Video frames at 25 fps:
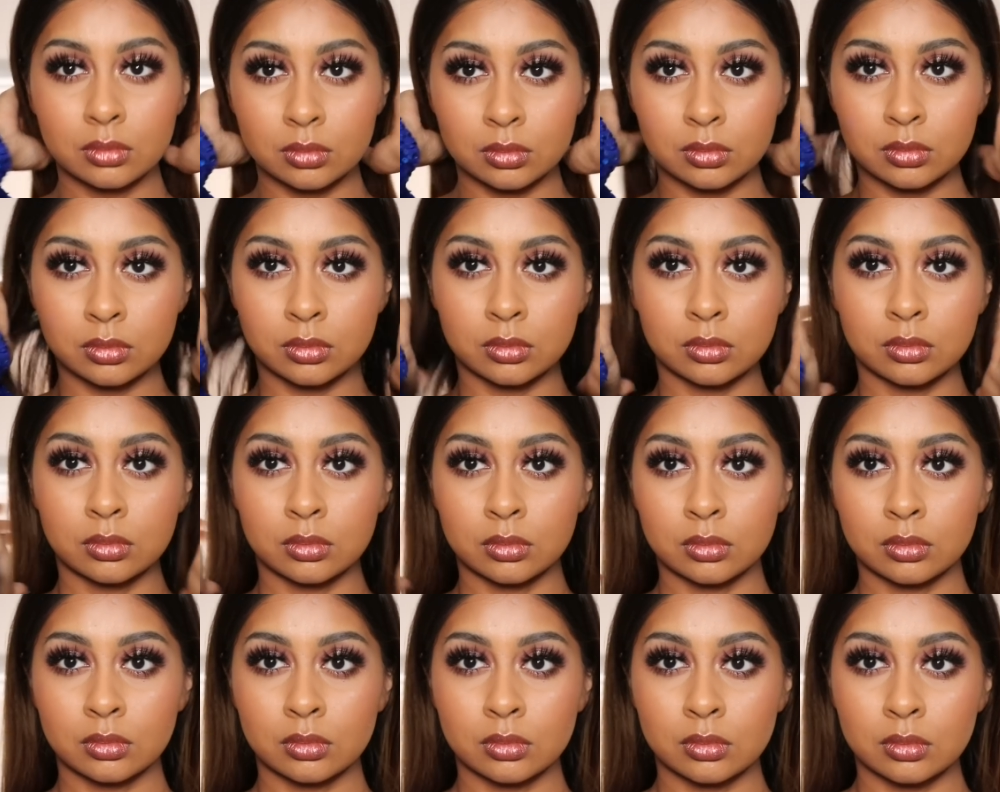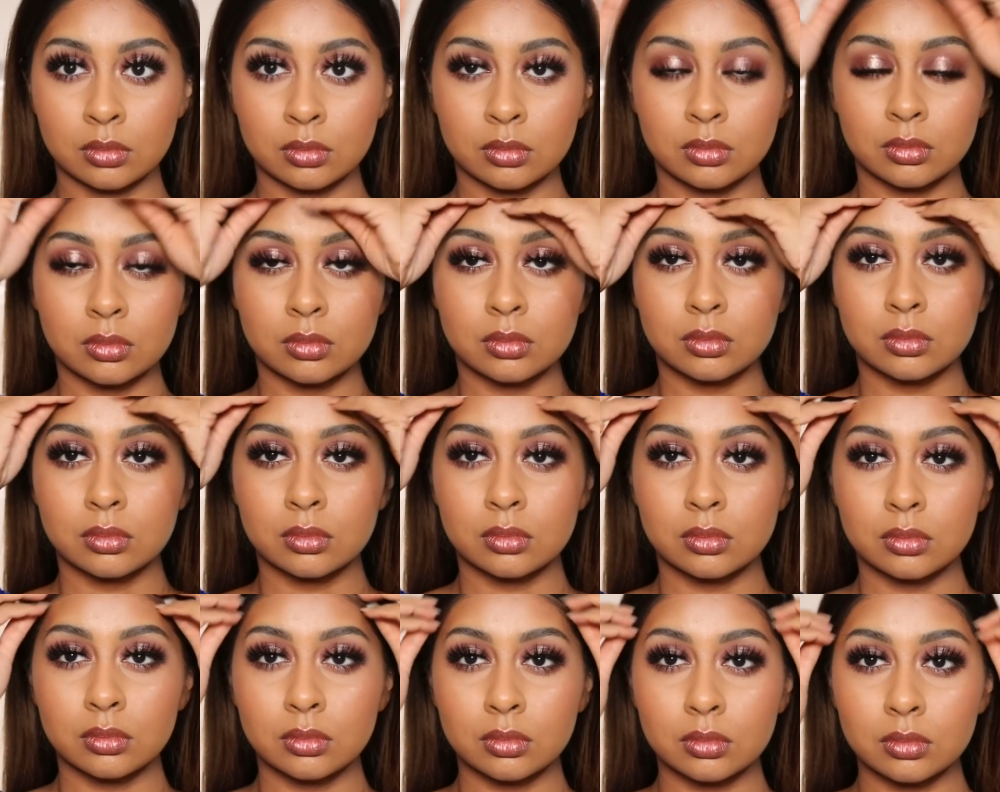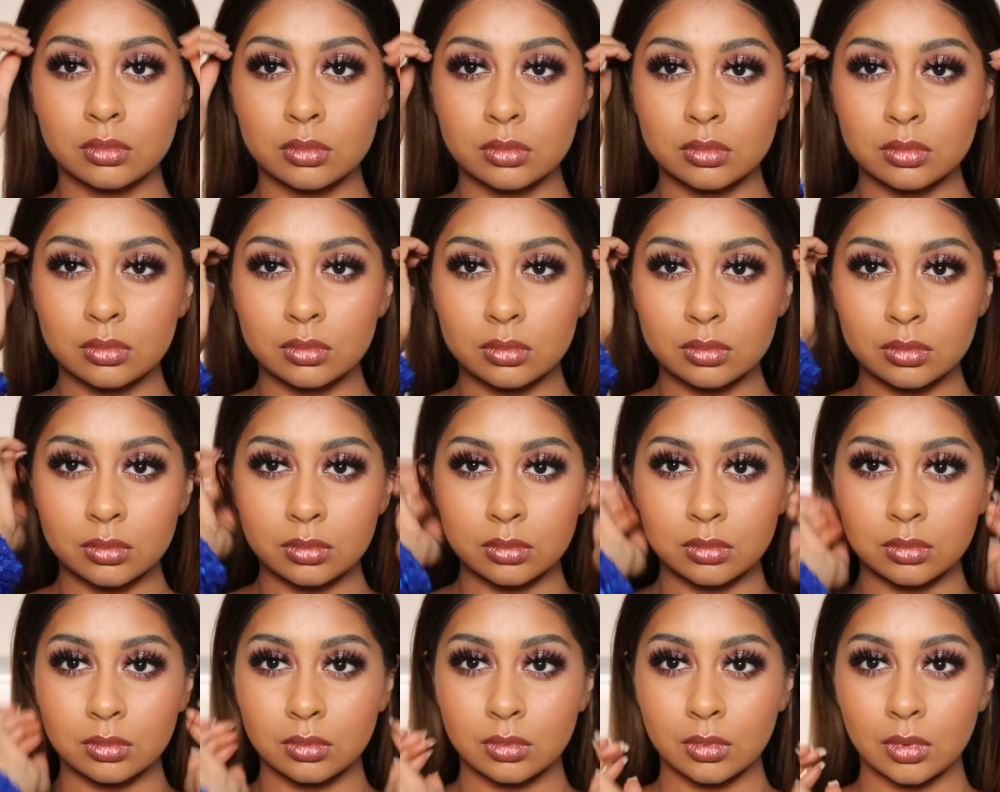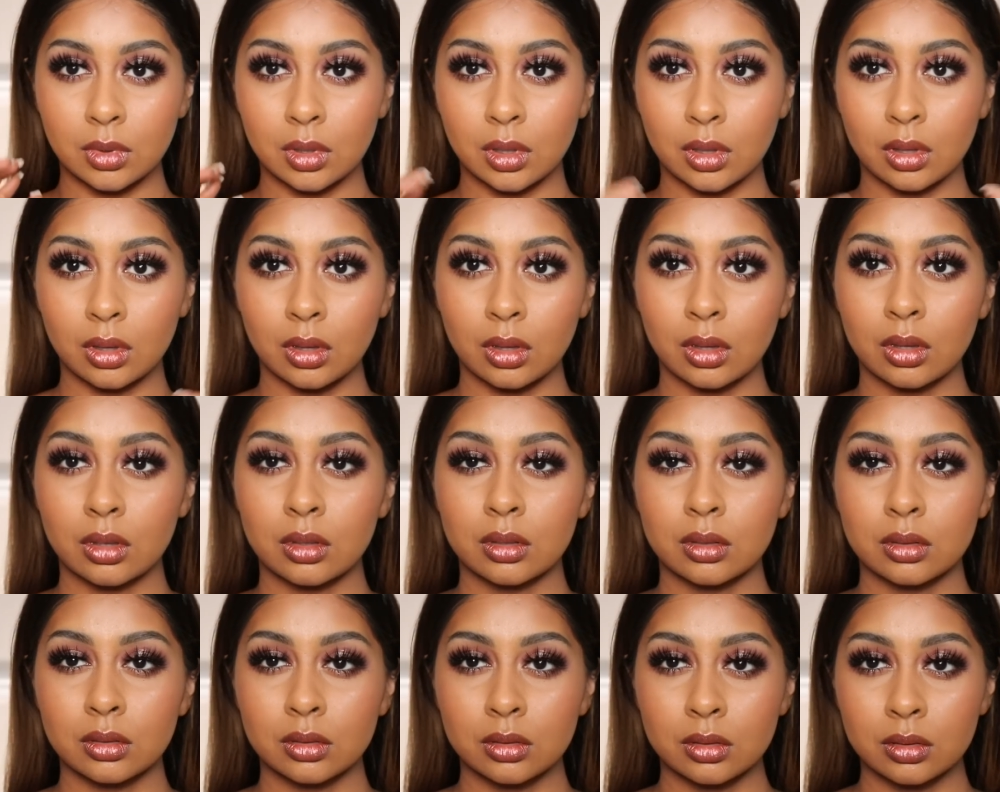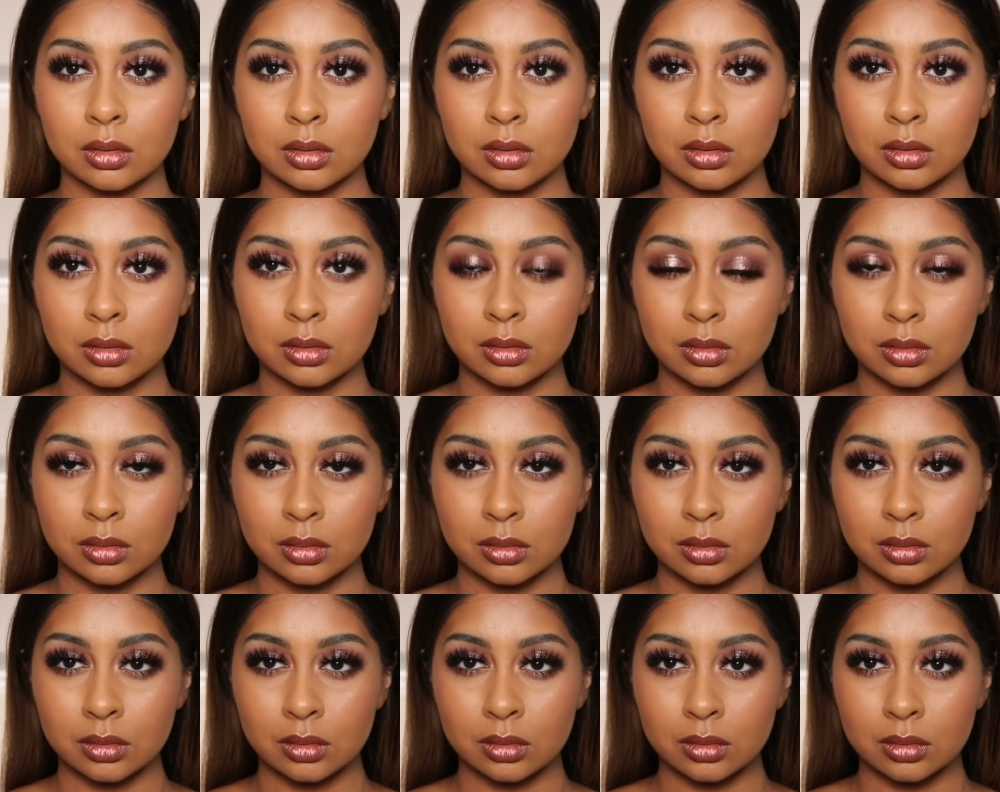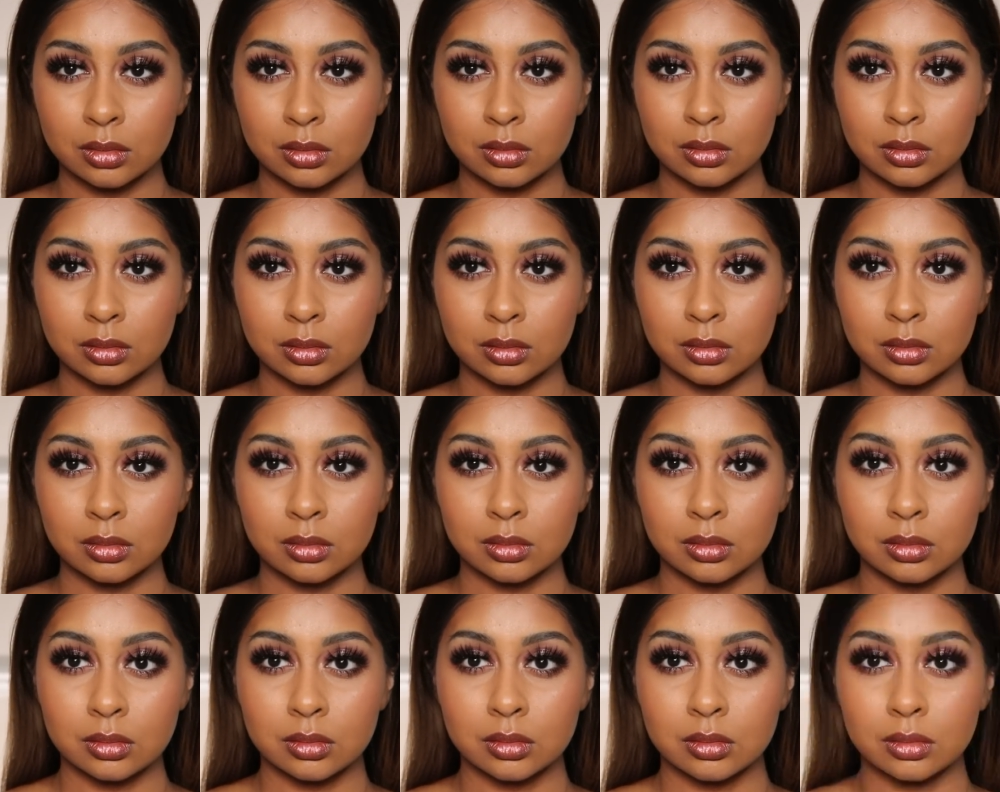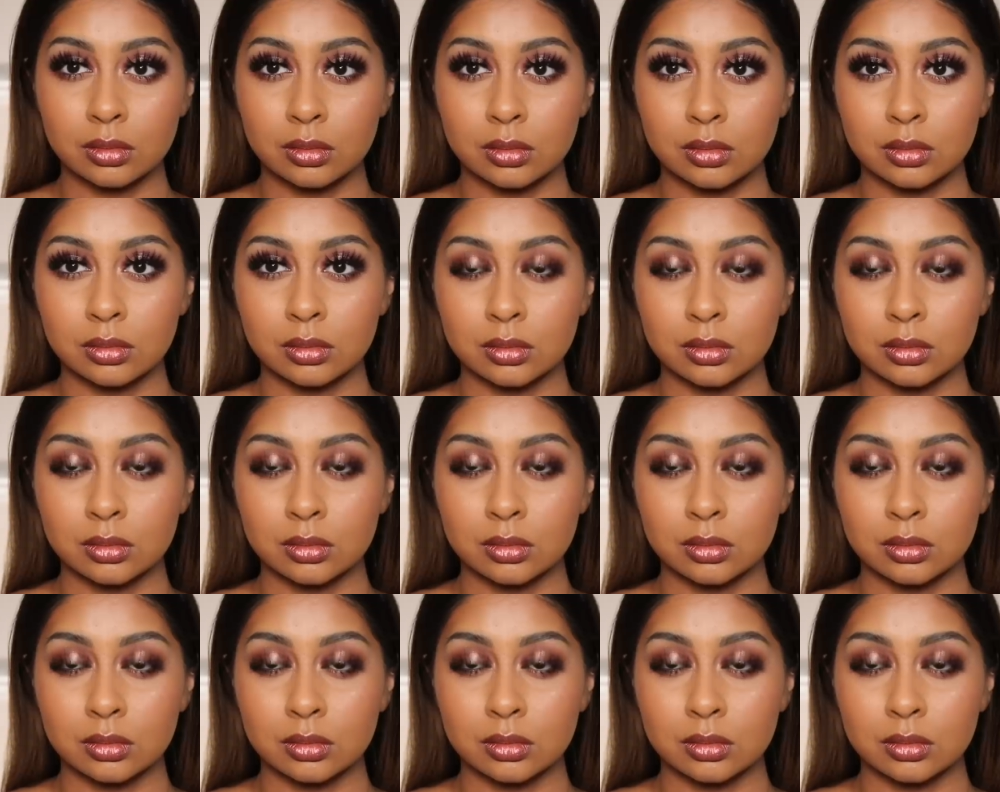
(silence)